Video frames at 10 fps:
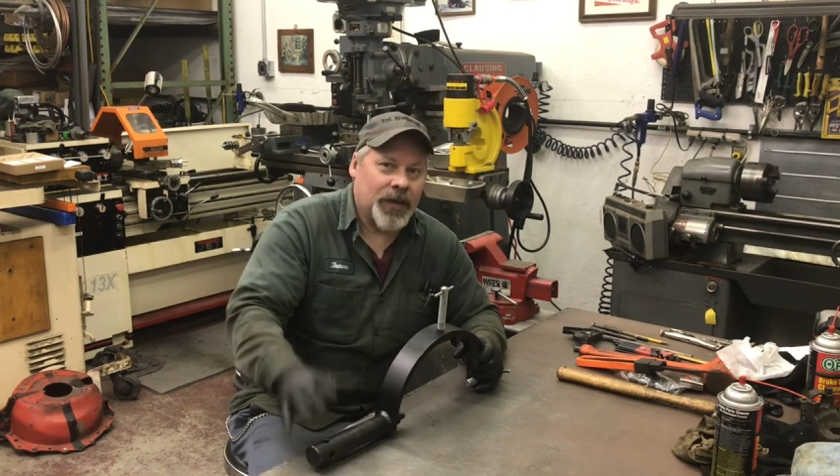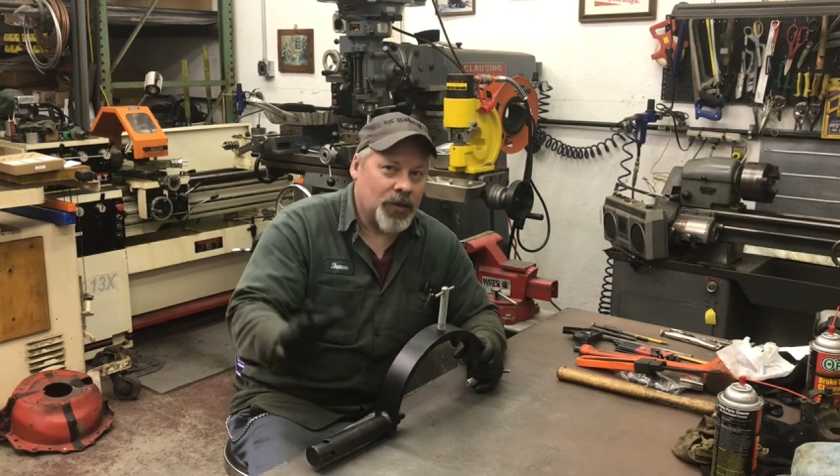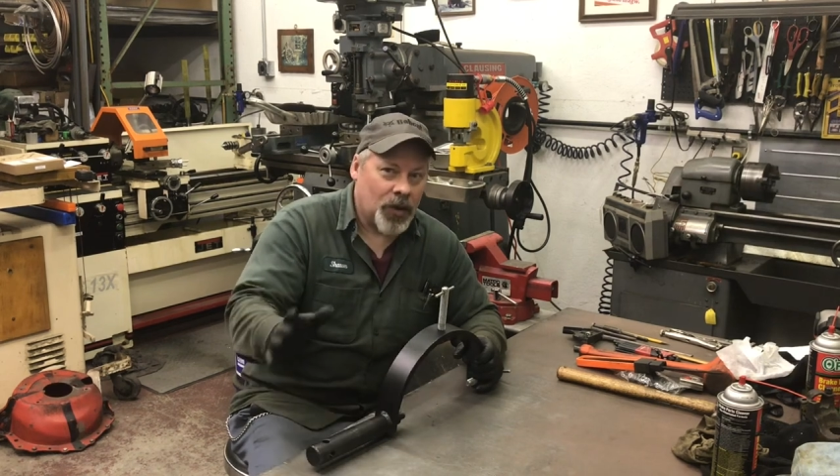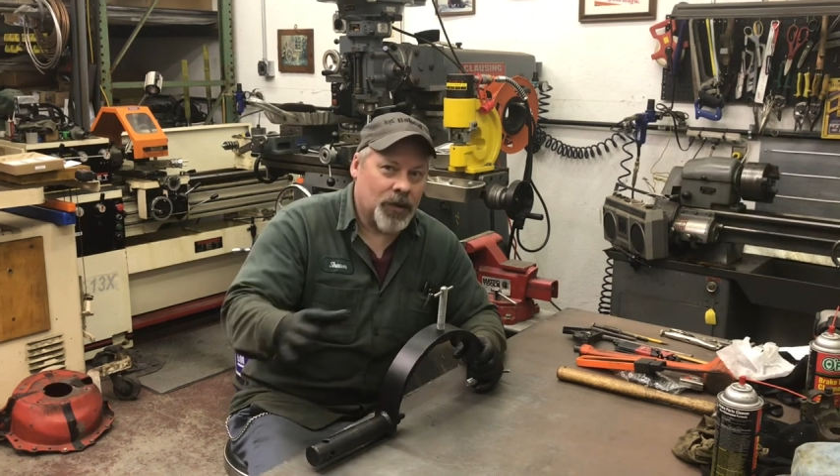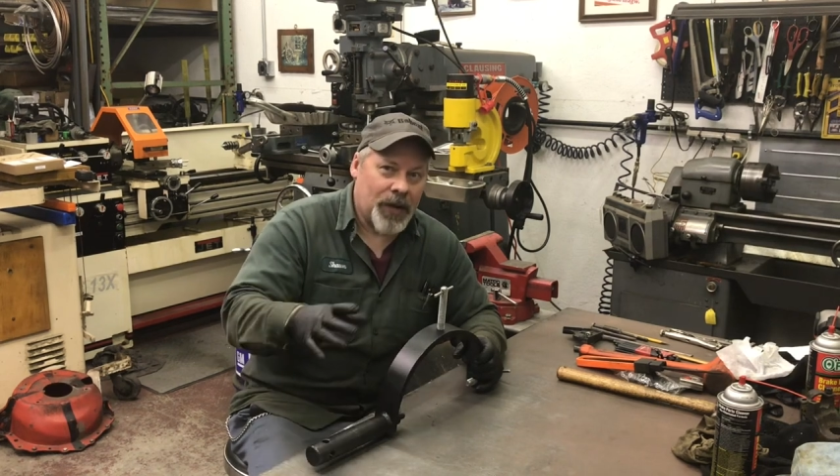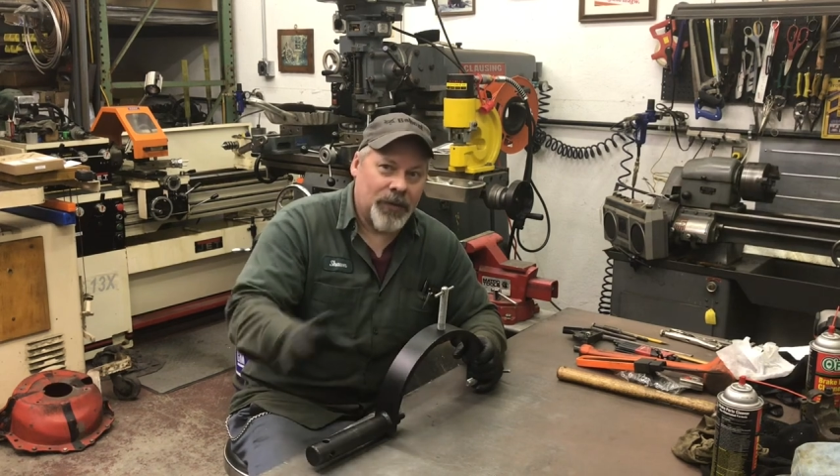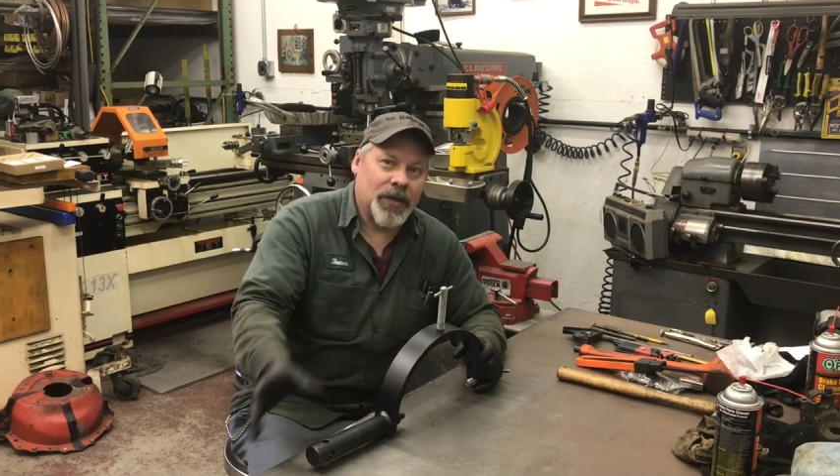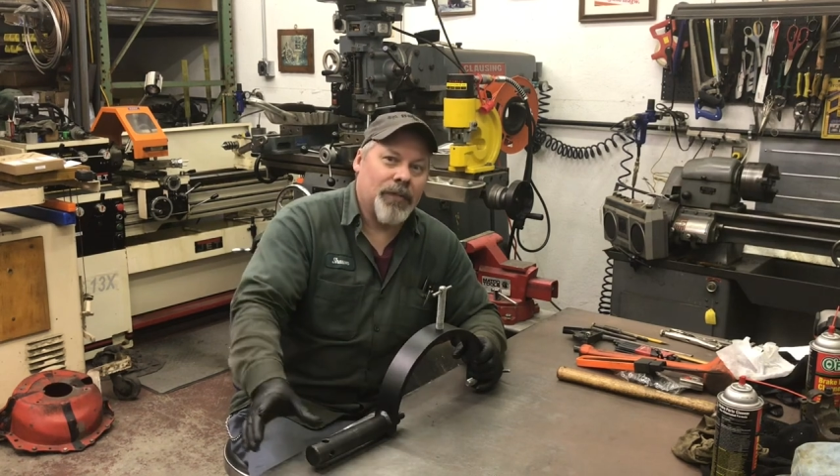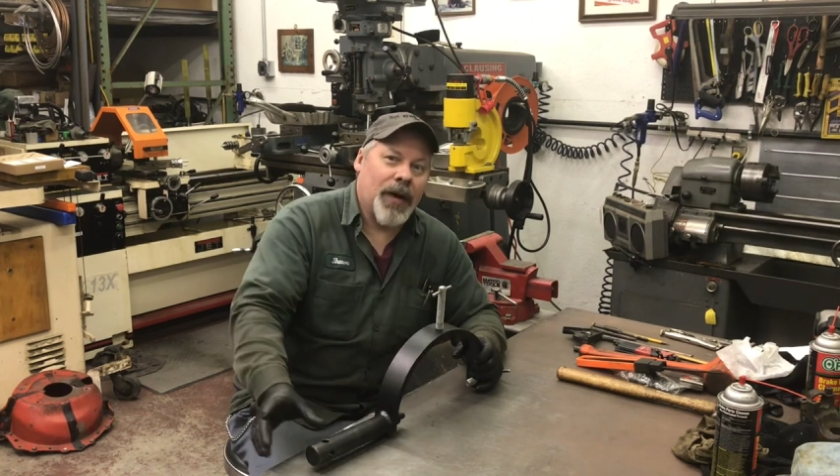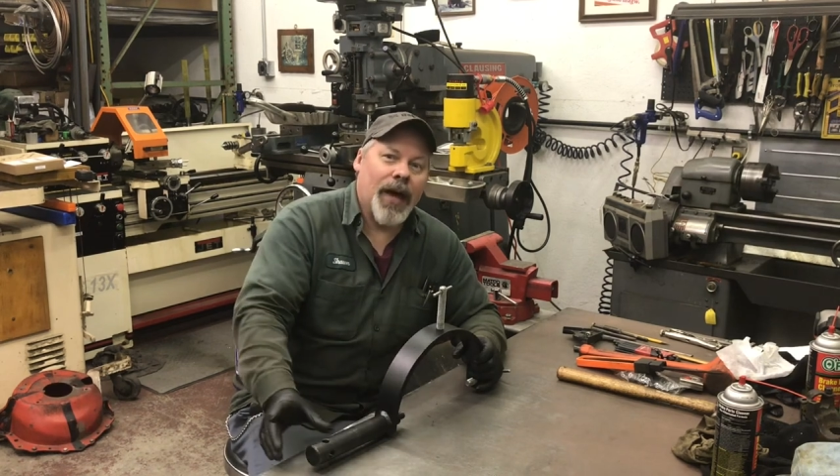I told them I was
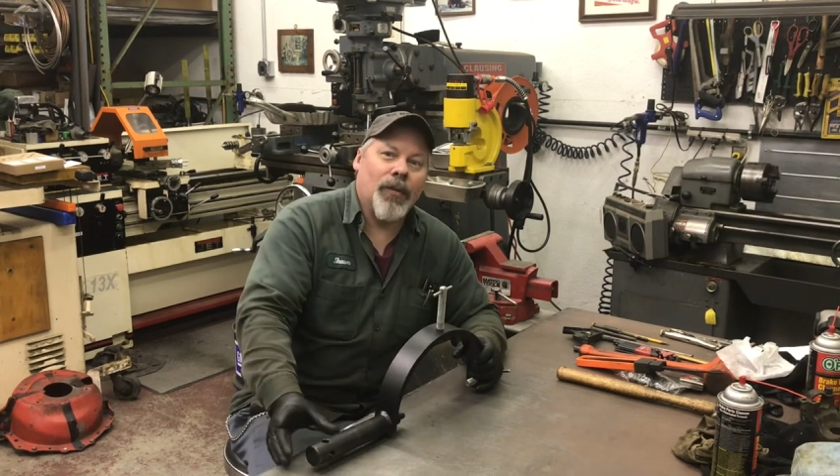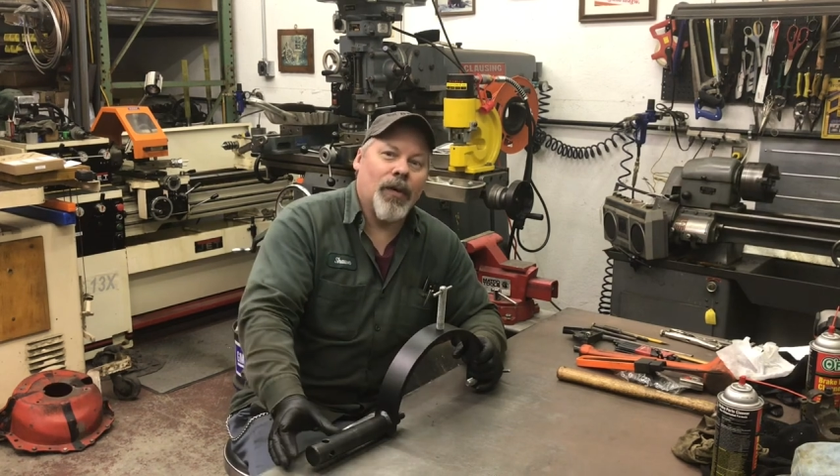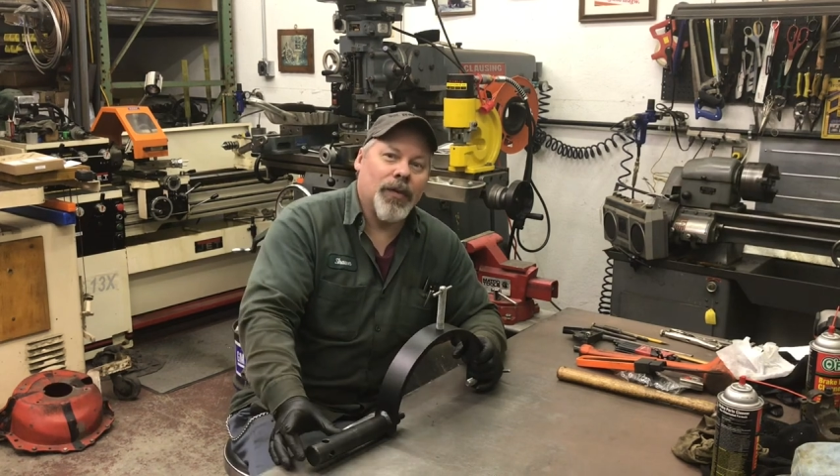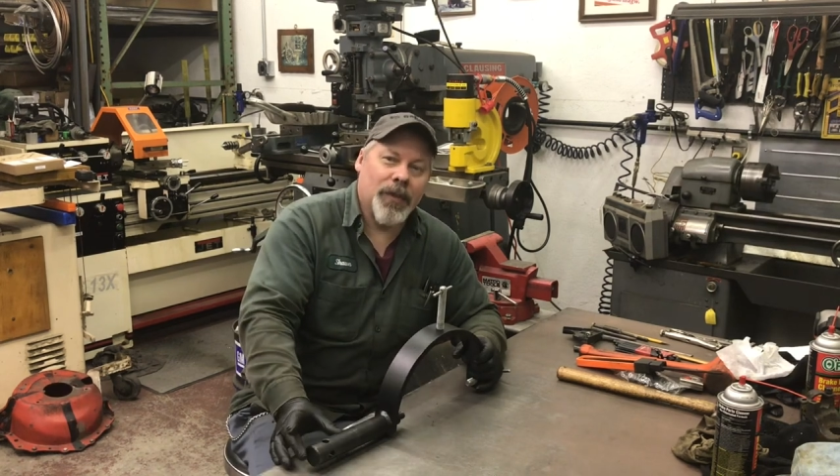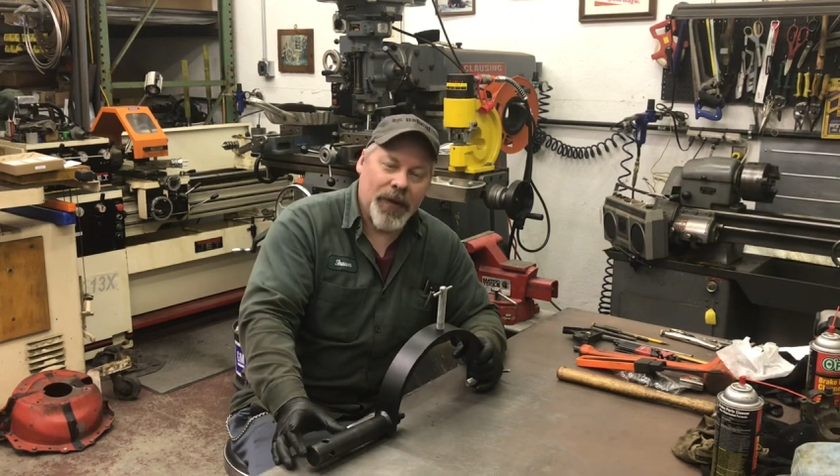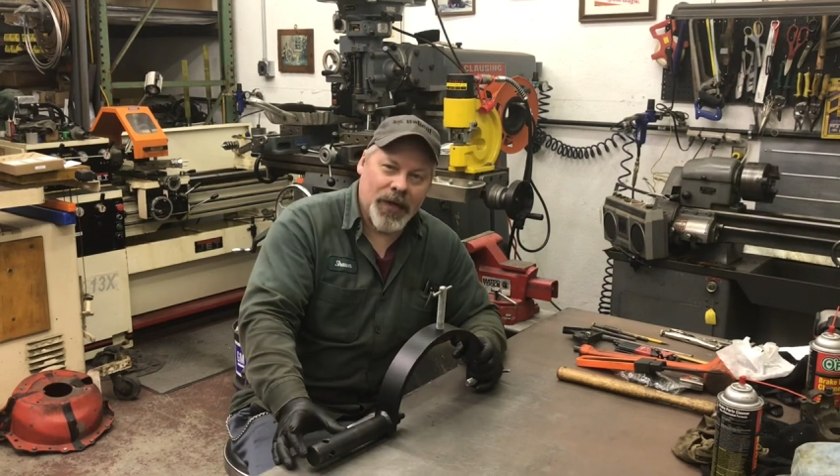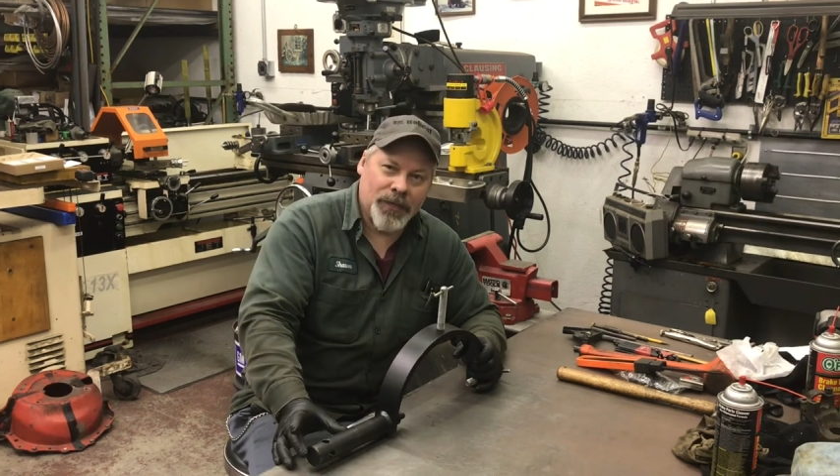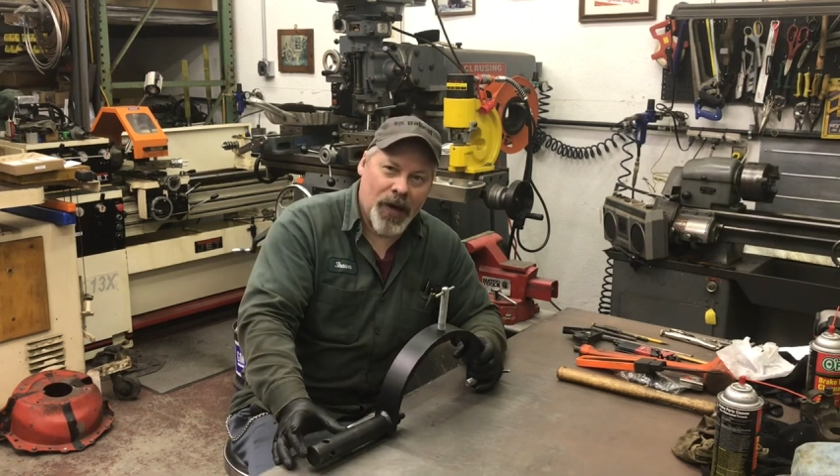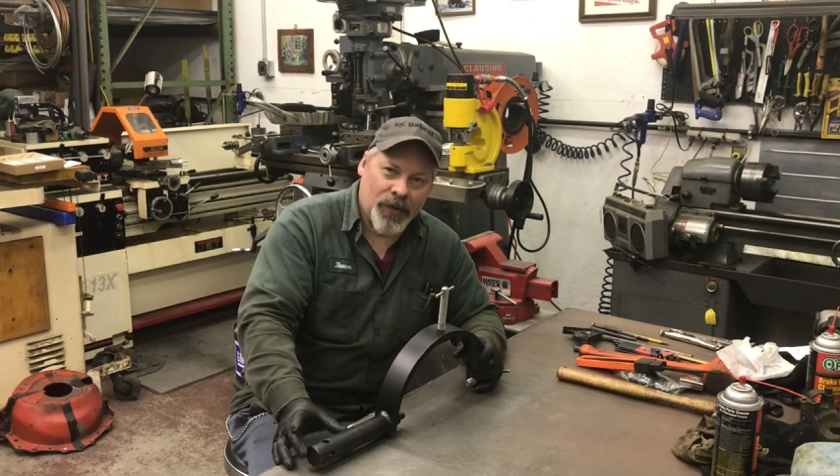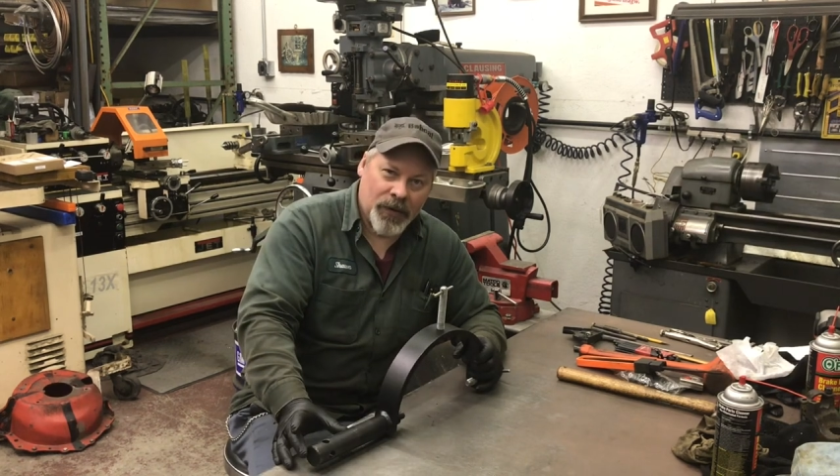going to buy one with the bench
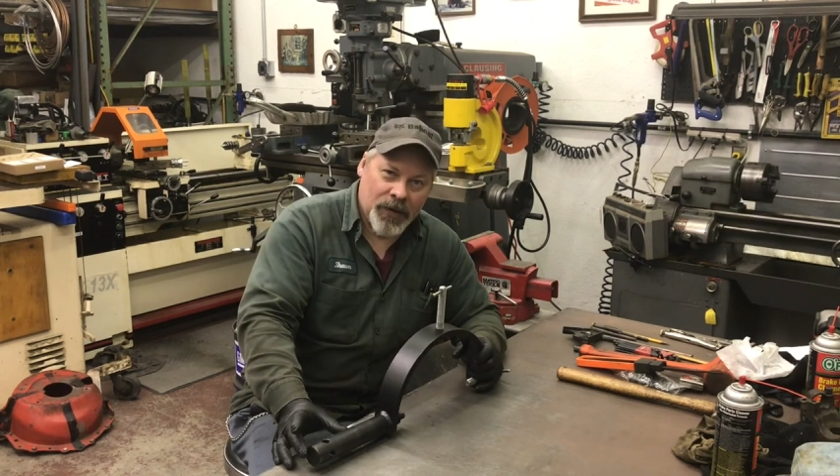mount